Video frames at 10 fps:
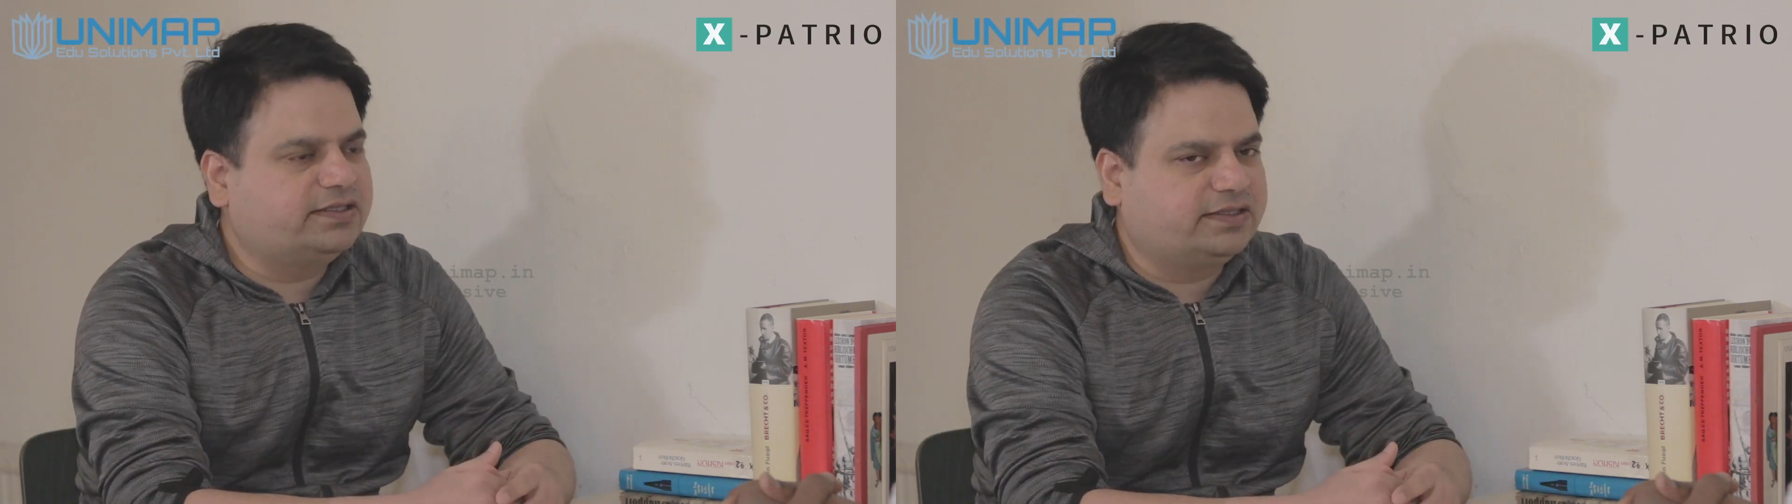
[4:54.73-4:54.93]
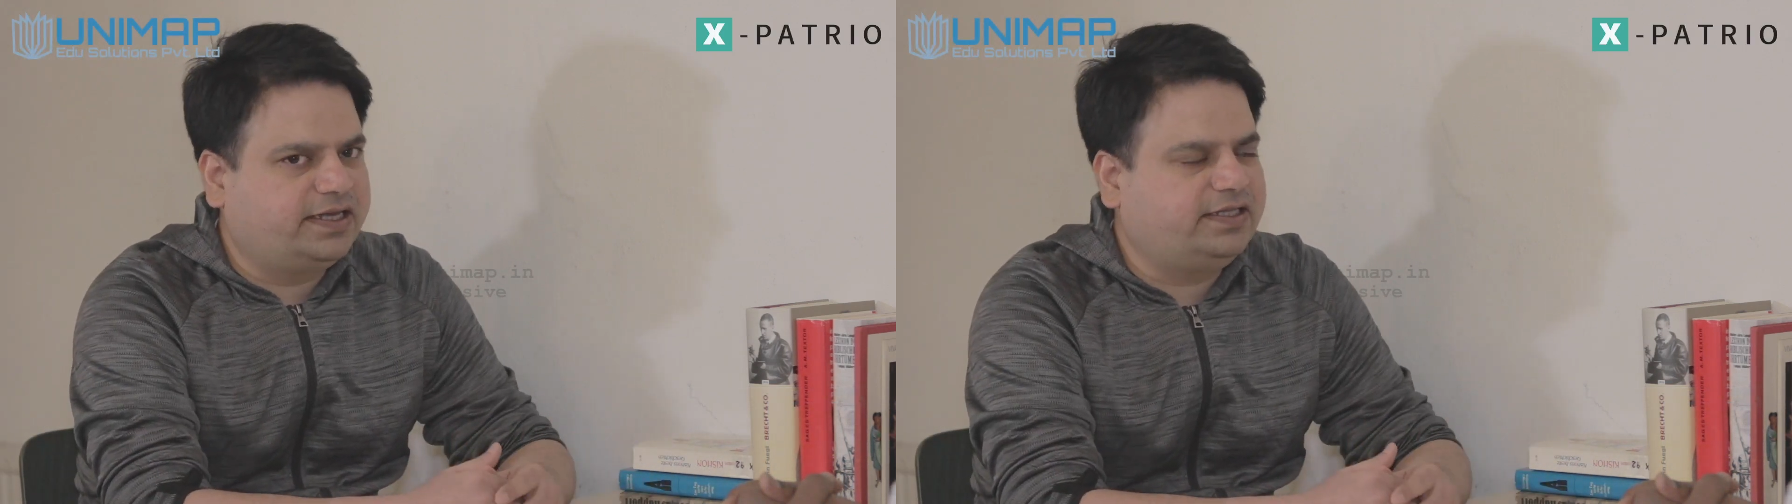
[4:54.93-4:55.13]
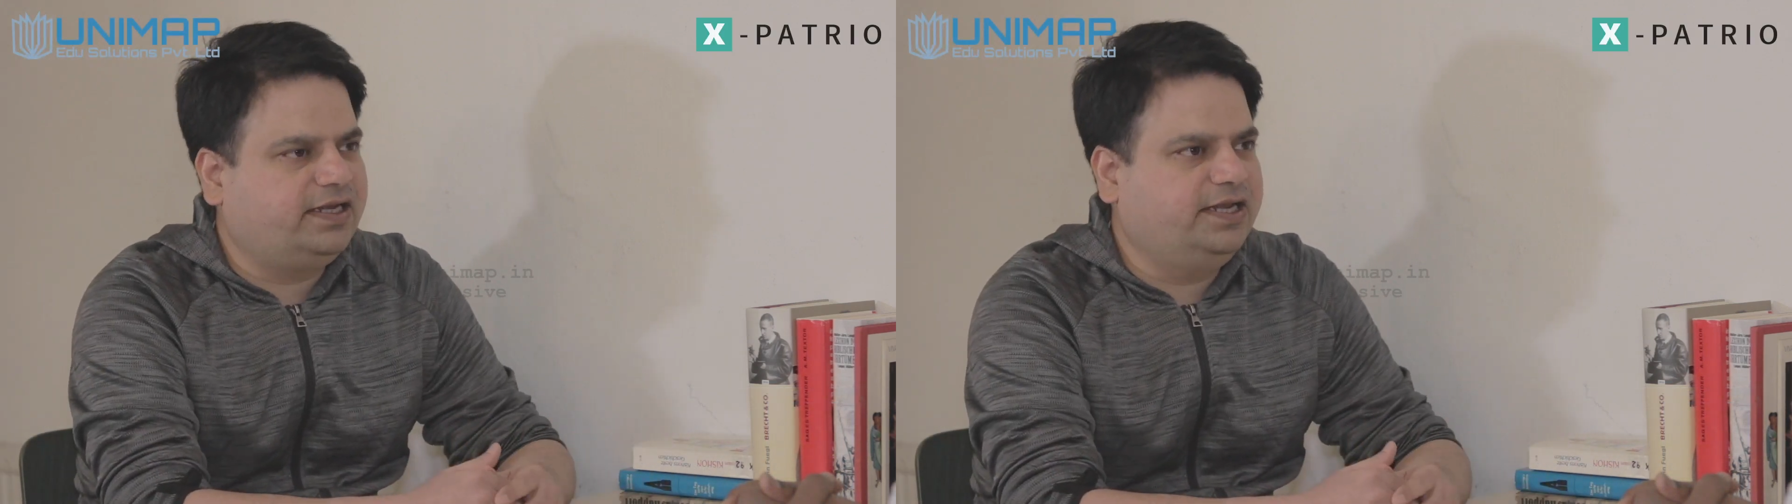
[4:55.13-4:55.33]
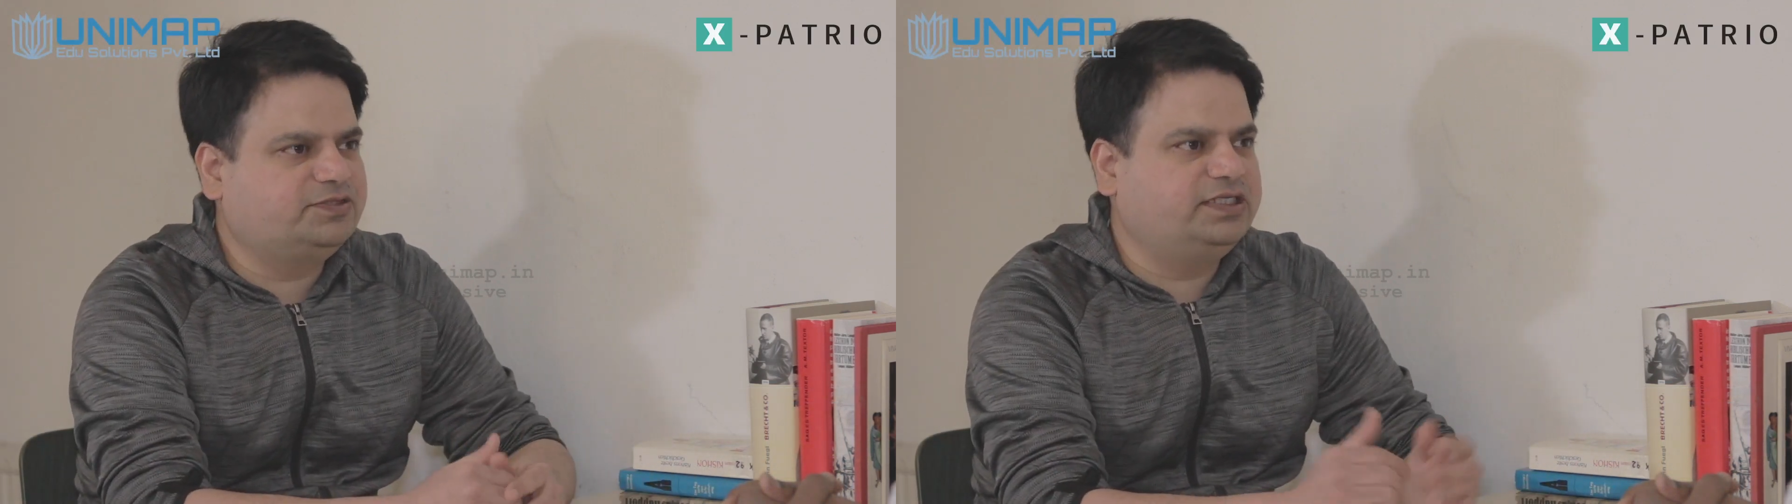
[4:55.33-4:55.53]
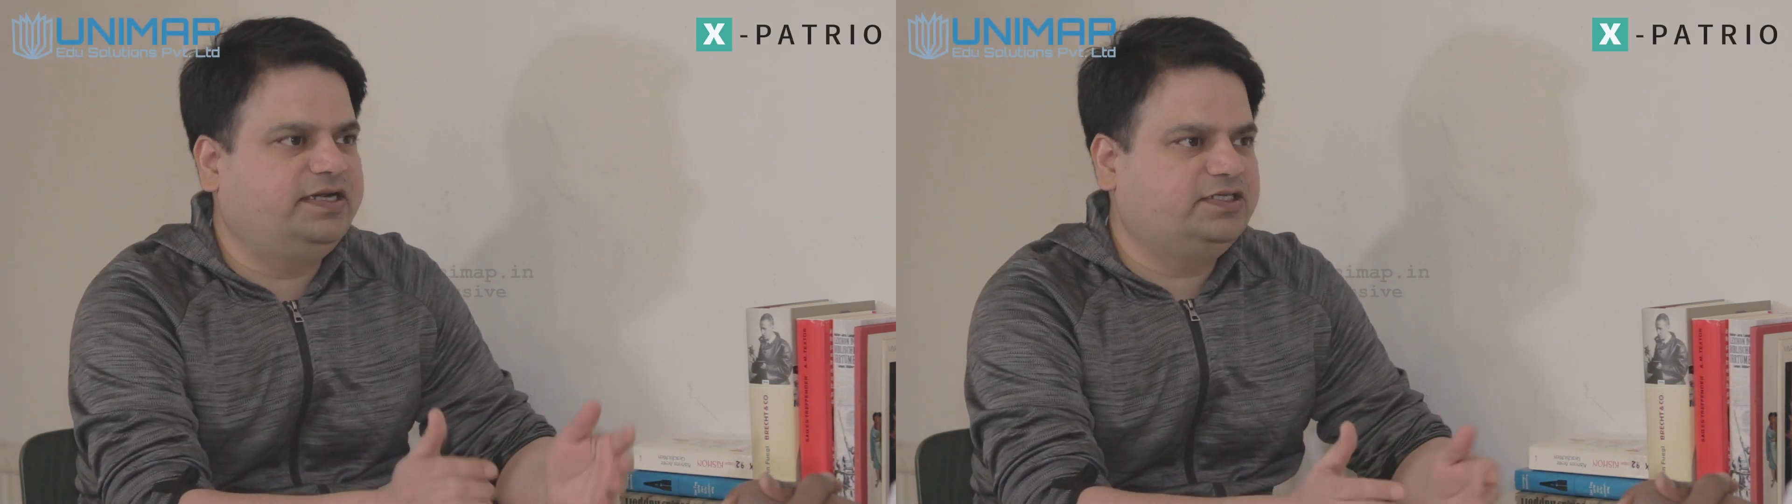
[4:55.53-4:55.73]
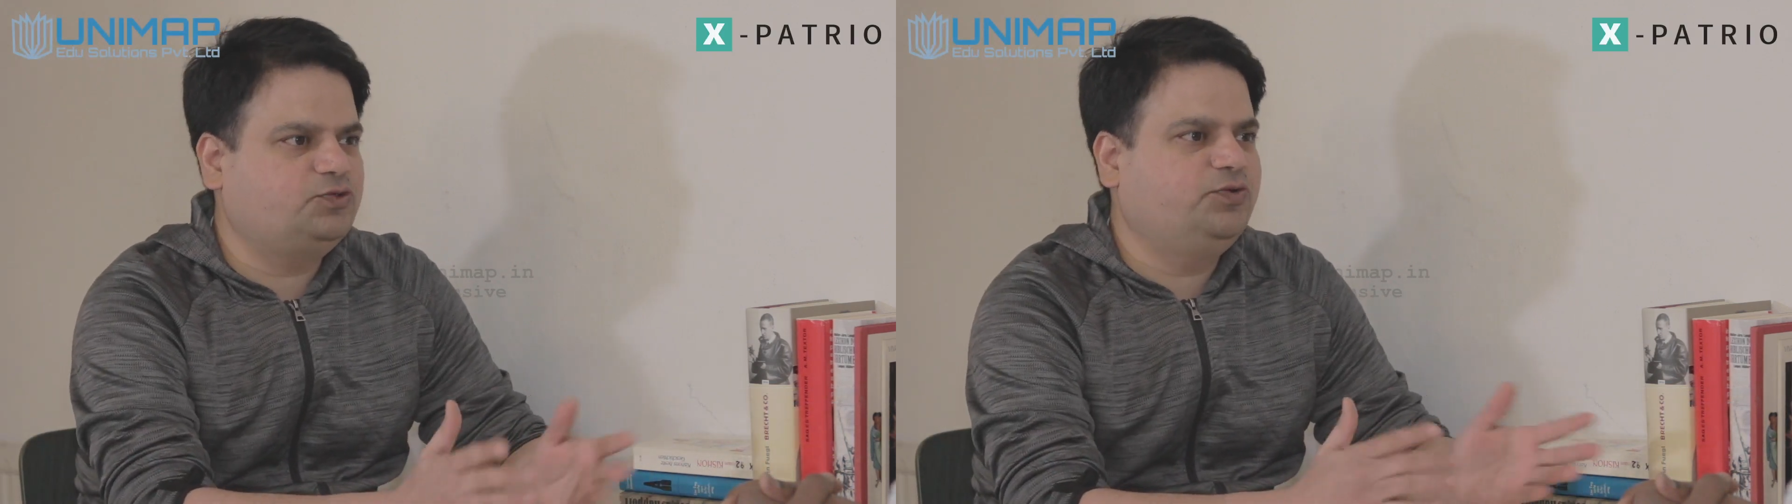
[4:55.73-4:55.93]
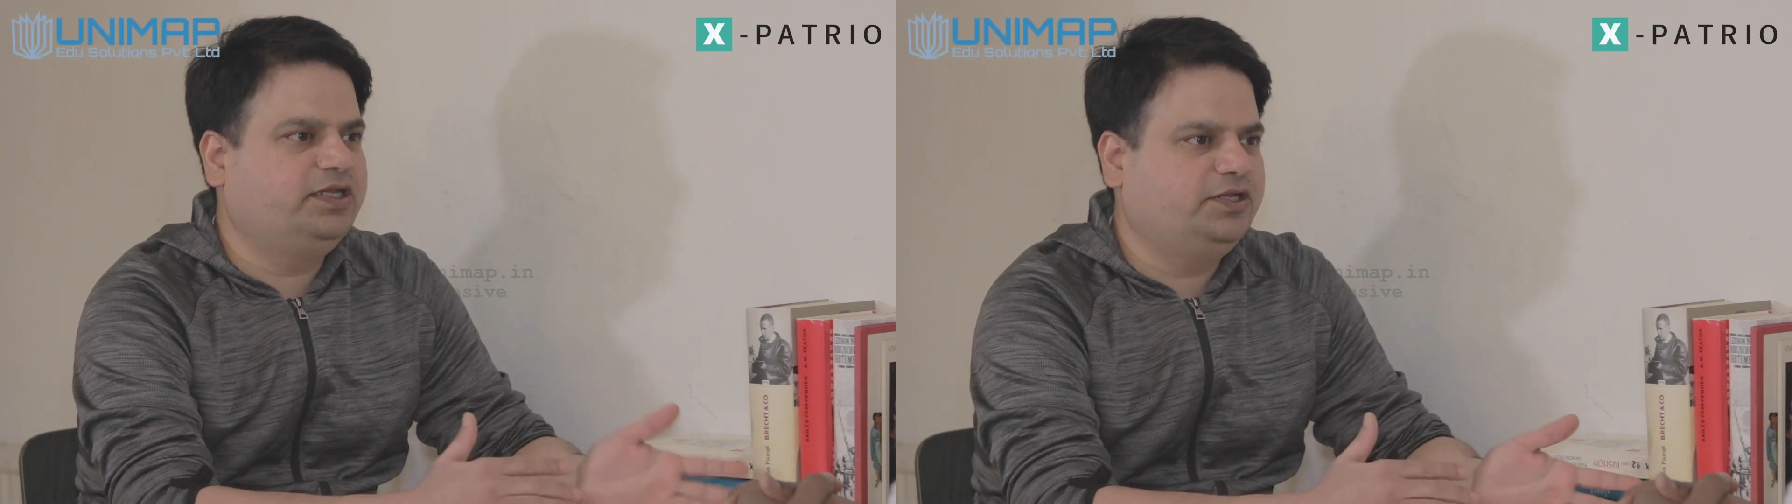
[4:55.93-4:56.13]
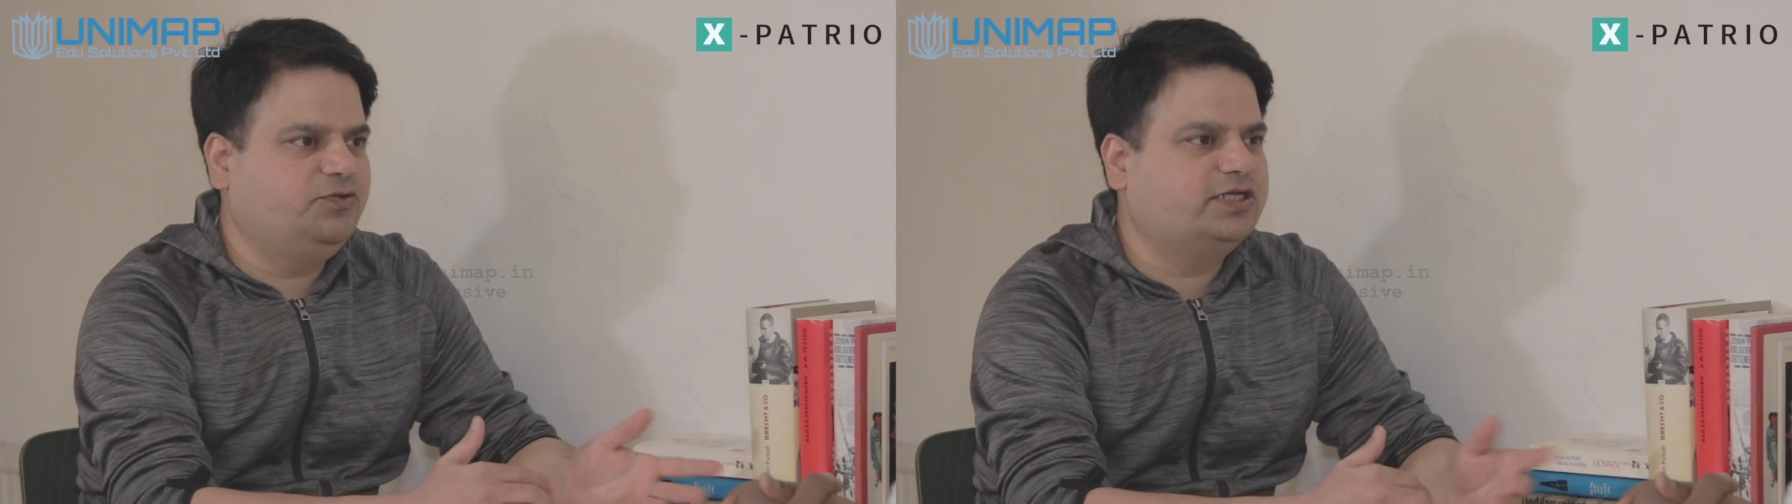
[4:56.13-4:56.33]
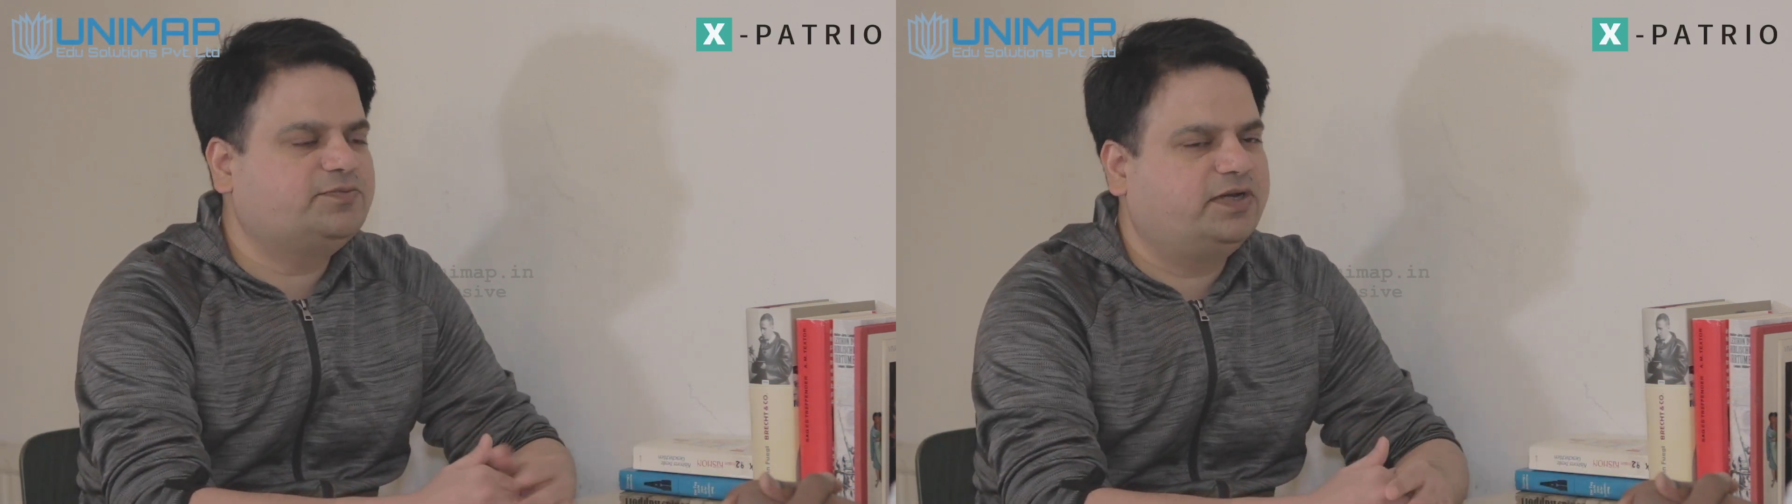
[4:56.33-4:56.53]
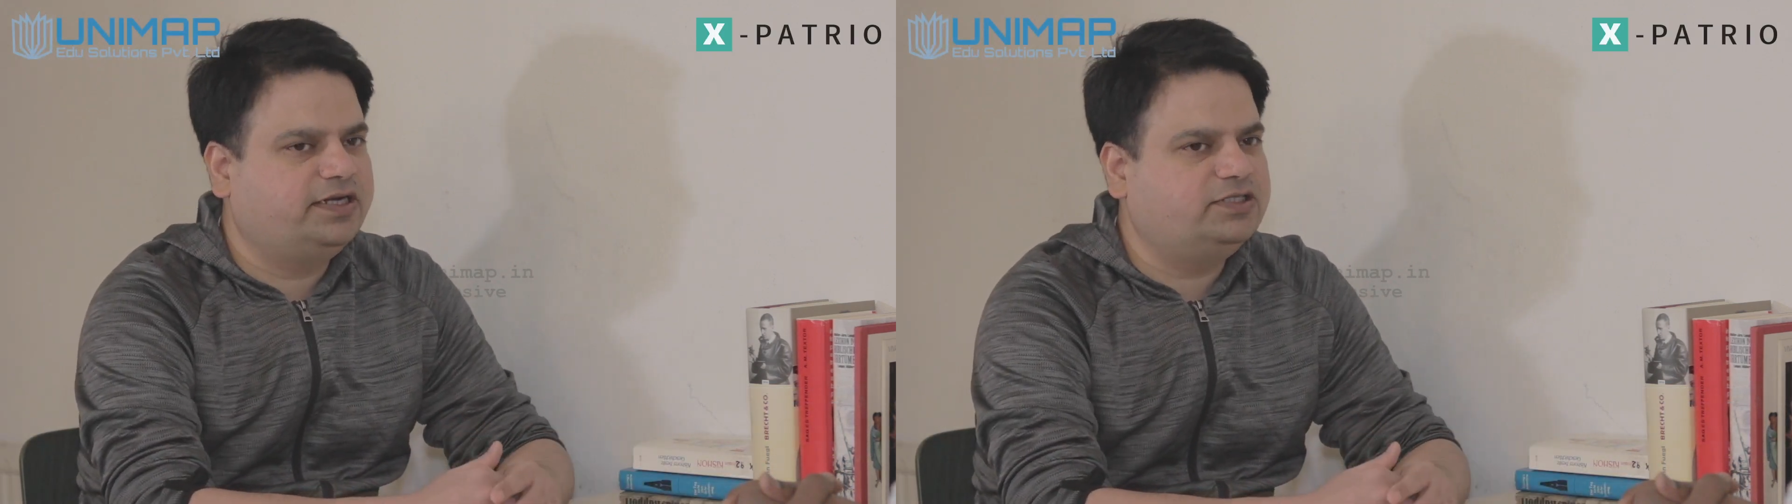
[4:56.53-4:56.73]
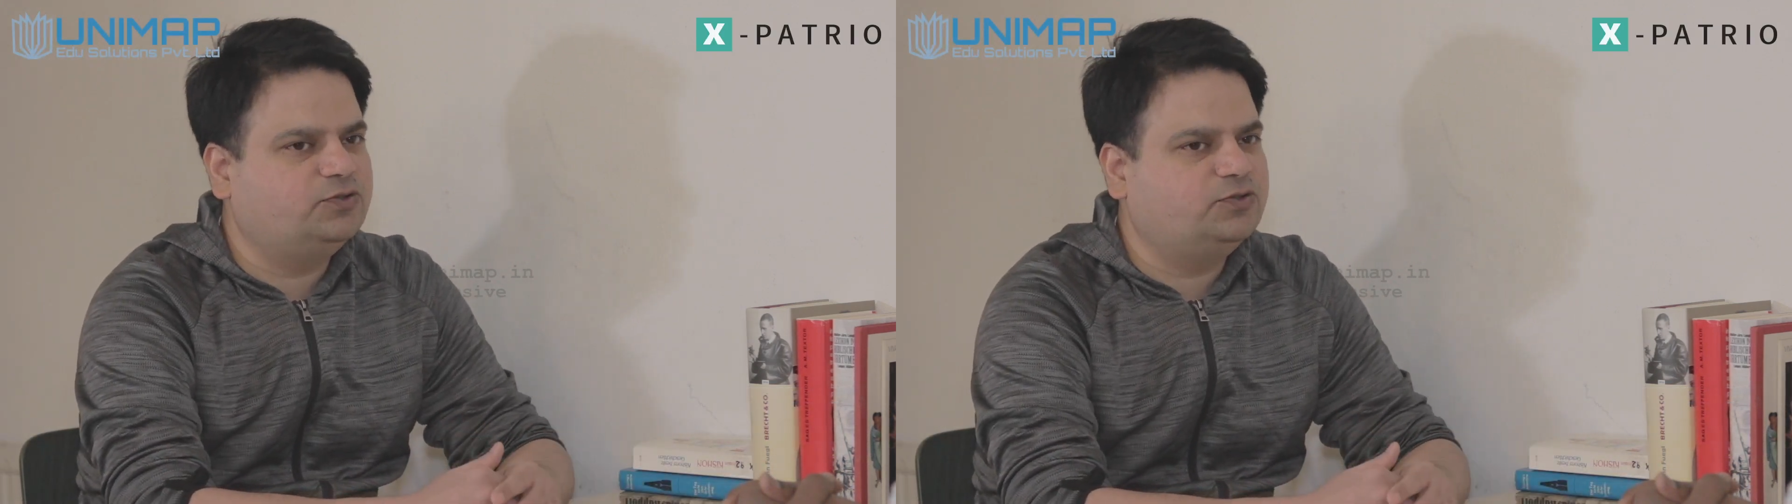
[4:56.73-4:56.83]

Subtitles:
9 claims, that is 2 in the US market.